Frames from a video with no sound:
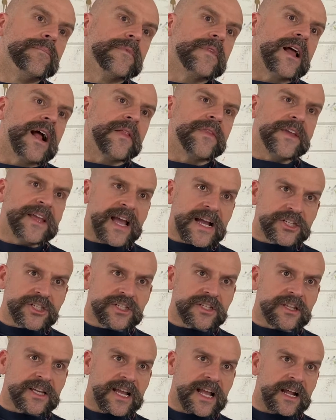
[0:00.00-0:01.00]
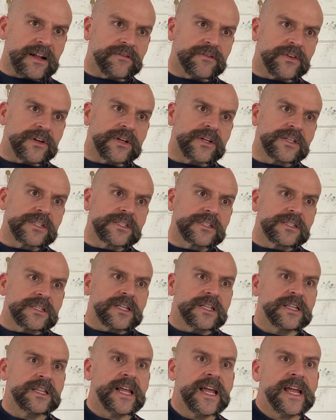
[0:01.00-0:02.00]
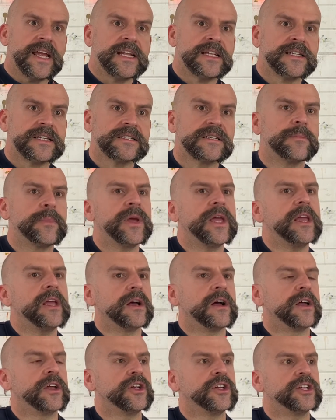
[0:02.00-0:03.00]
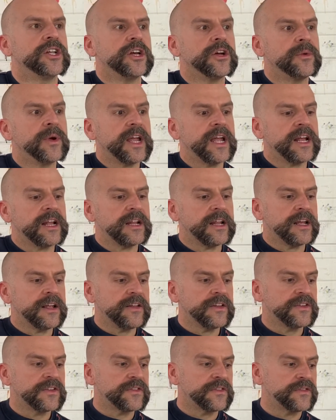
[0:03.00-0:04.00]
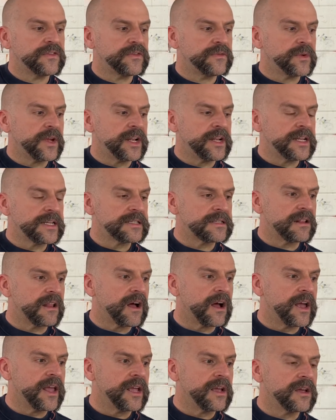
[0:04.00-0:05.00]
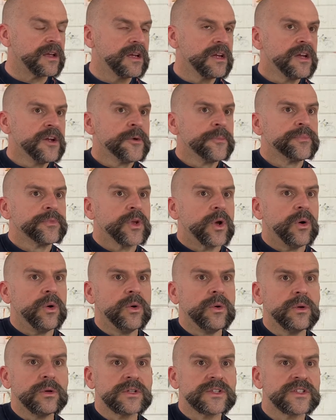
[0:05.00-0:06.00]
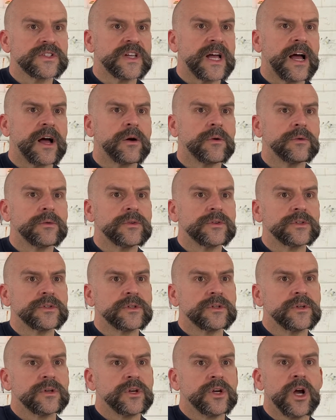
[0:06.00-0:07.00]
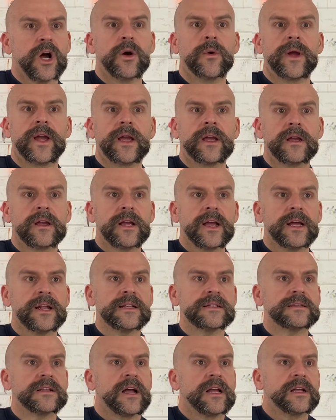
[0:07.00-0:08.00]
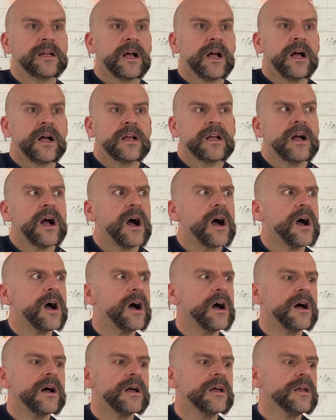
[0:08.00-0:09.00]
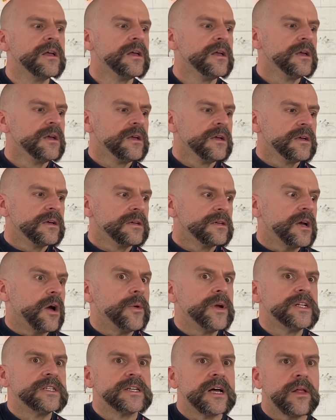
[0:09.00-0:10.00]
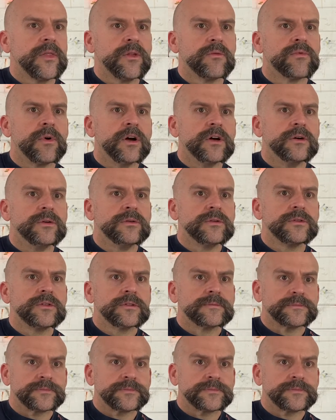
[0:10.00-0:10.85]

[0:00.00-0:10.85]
at the edges of the canvas, they disappear. You know, it is like all sound going. It is like a car going down the road